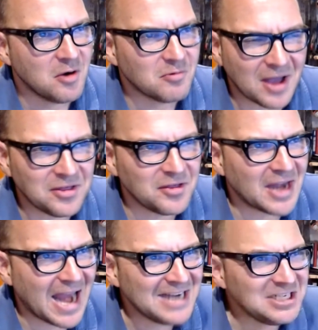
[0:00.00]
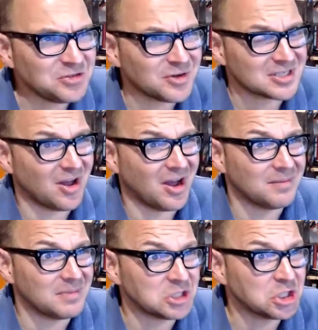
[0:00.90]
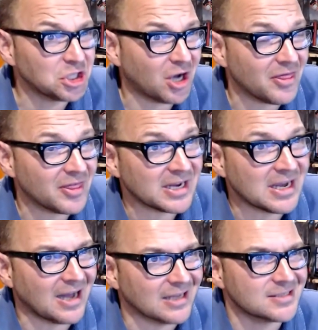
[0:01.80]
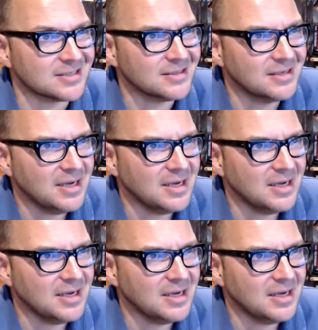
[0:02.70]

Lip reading: Rather, that antitrust law had been shot in the guts